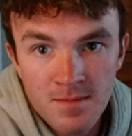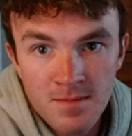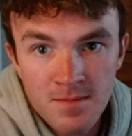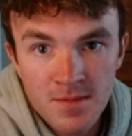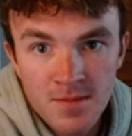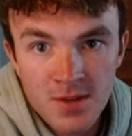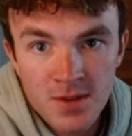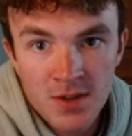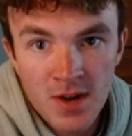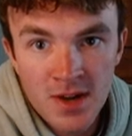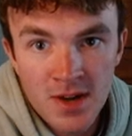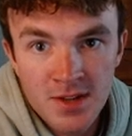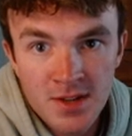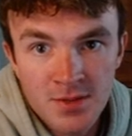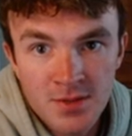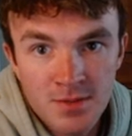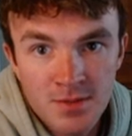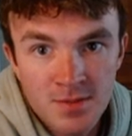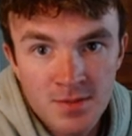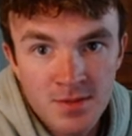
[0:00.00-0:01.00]
So I
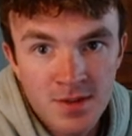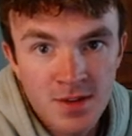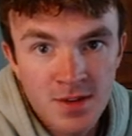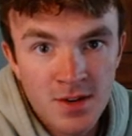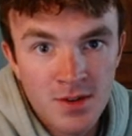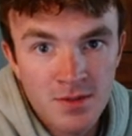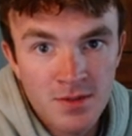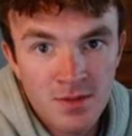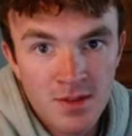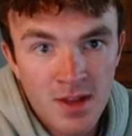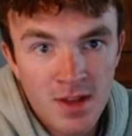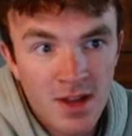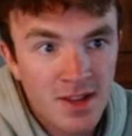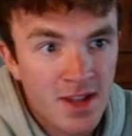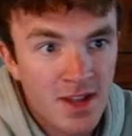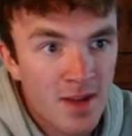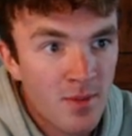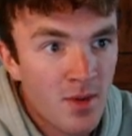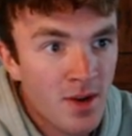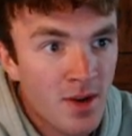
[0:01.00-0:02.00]
do, a lot of
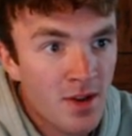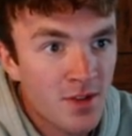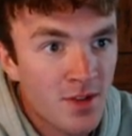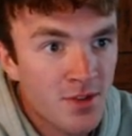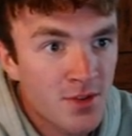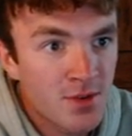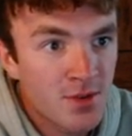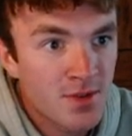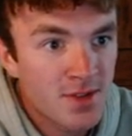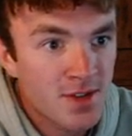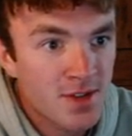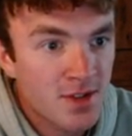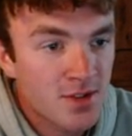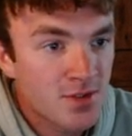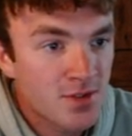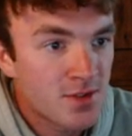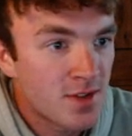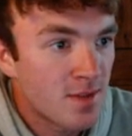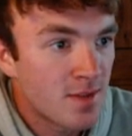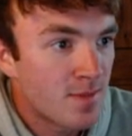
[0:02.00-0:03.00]
time what I'll do is I'll
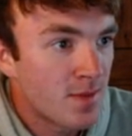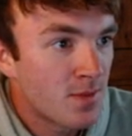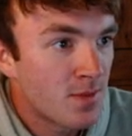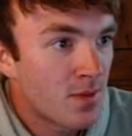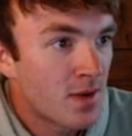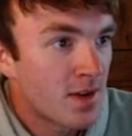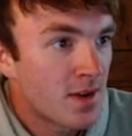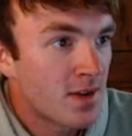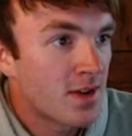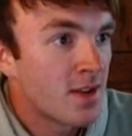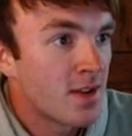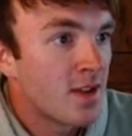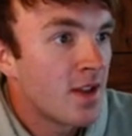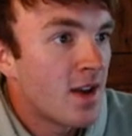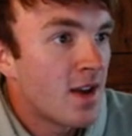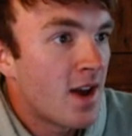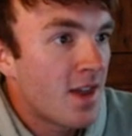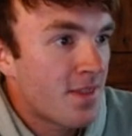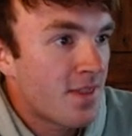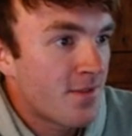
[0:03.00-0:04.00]
do TP1
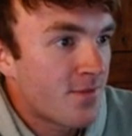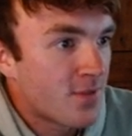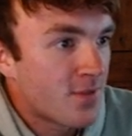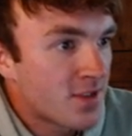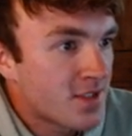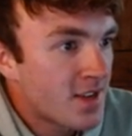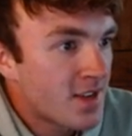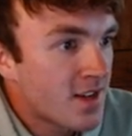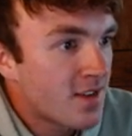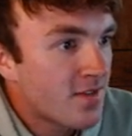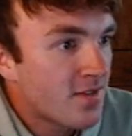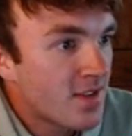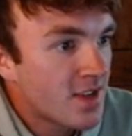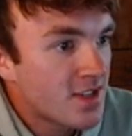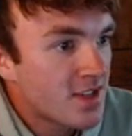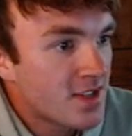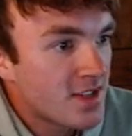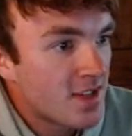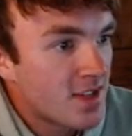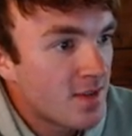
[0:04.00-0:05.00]
at the first standard
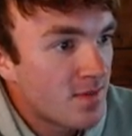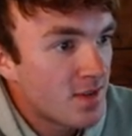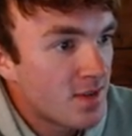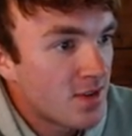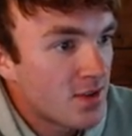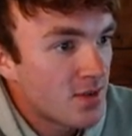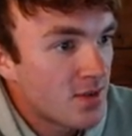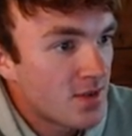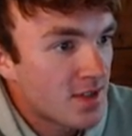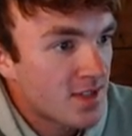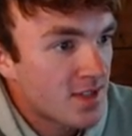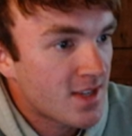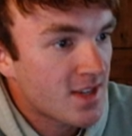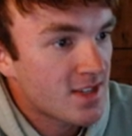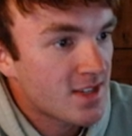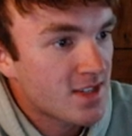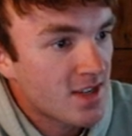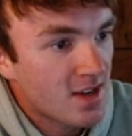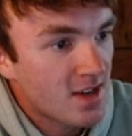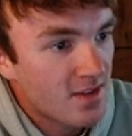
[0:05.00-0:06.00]
deviation, TP2 at the second
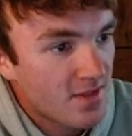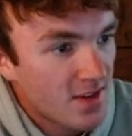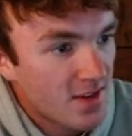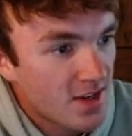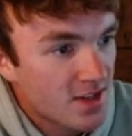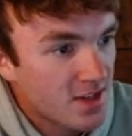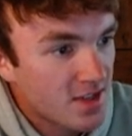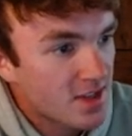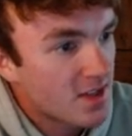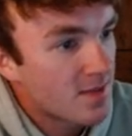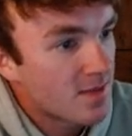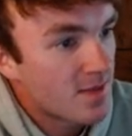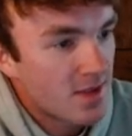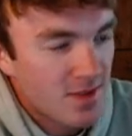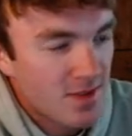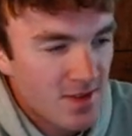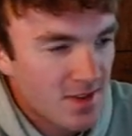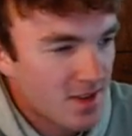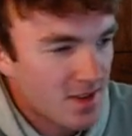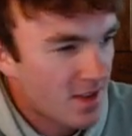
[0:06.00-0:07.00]
standard deviation,
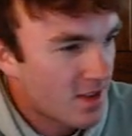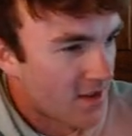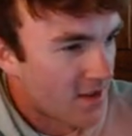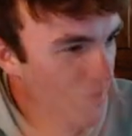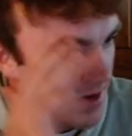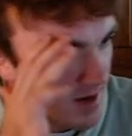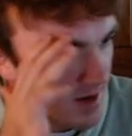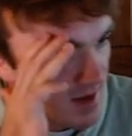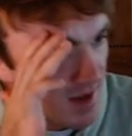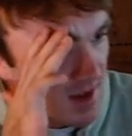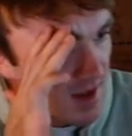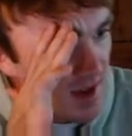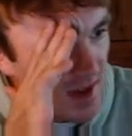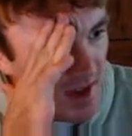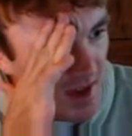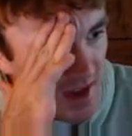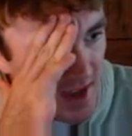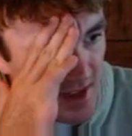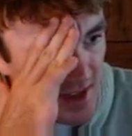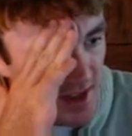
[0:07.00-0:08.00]
TP3 at the third,
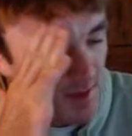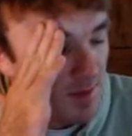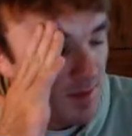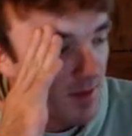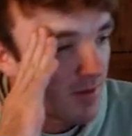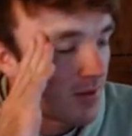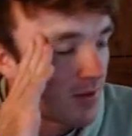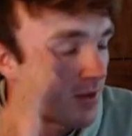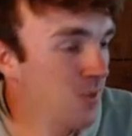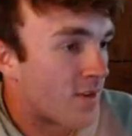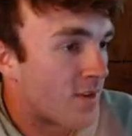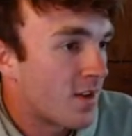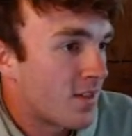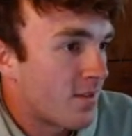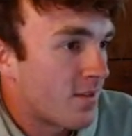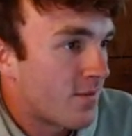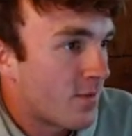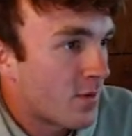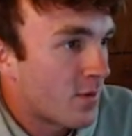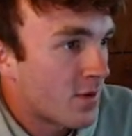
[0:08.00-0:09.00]
and TP4 at the
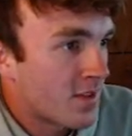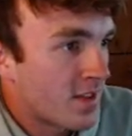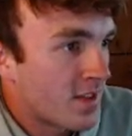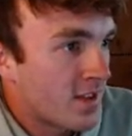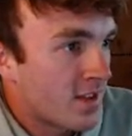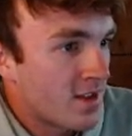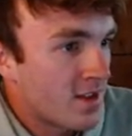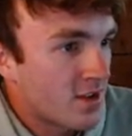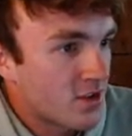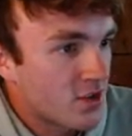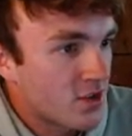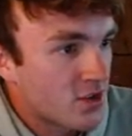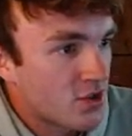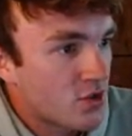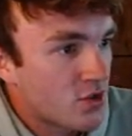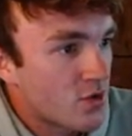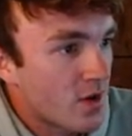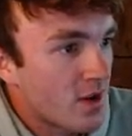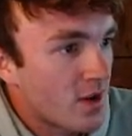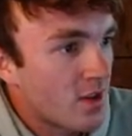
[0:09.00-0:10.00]
fourth, and then I'll just
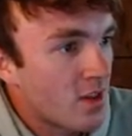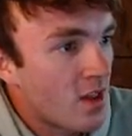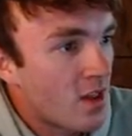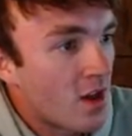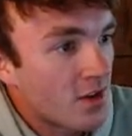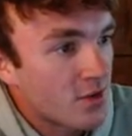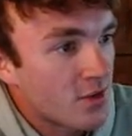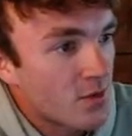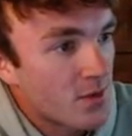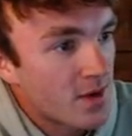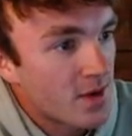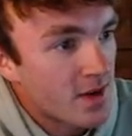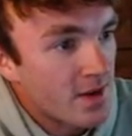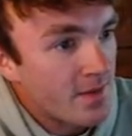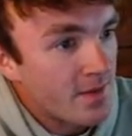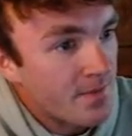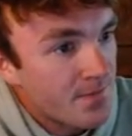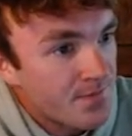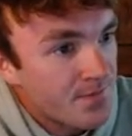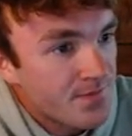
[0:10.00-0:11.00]
trail along the way.
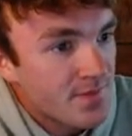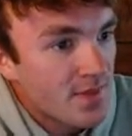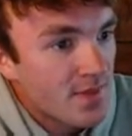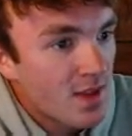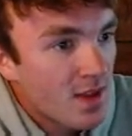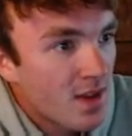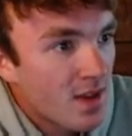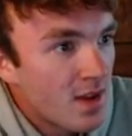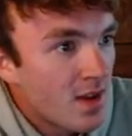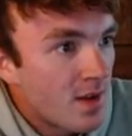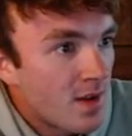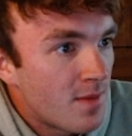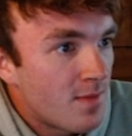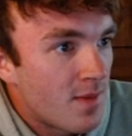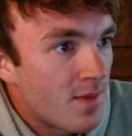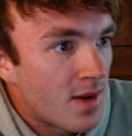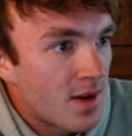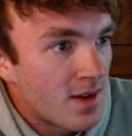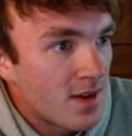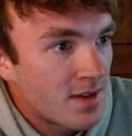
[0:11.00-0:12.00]

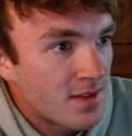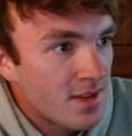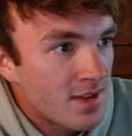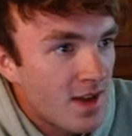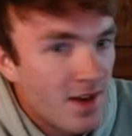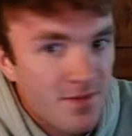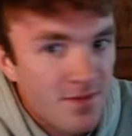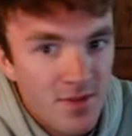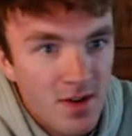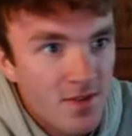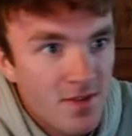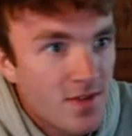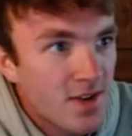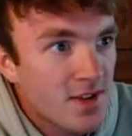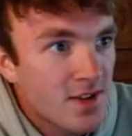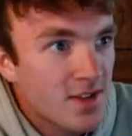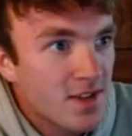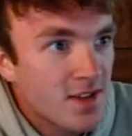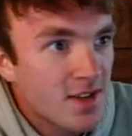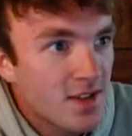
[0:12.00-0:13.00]
But yeah, very, very
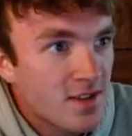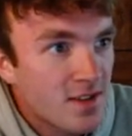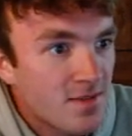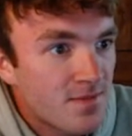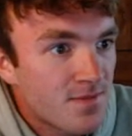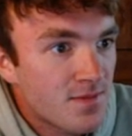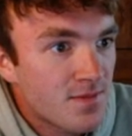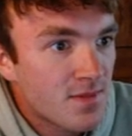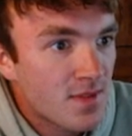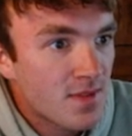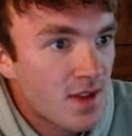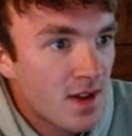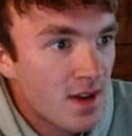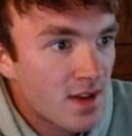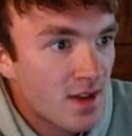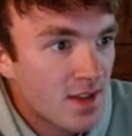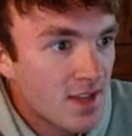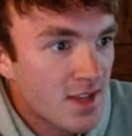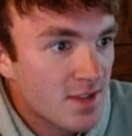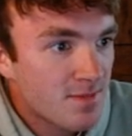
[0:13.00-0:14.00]
clean.
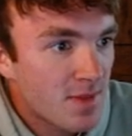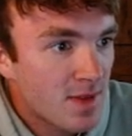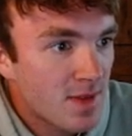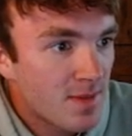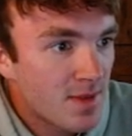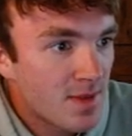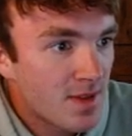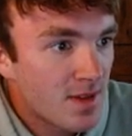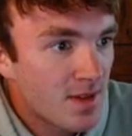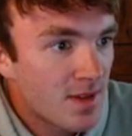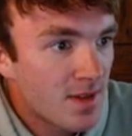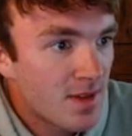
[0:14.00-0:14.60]
I guess maybe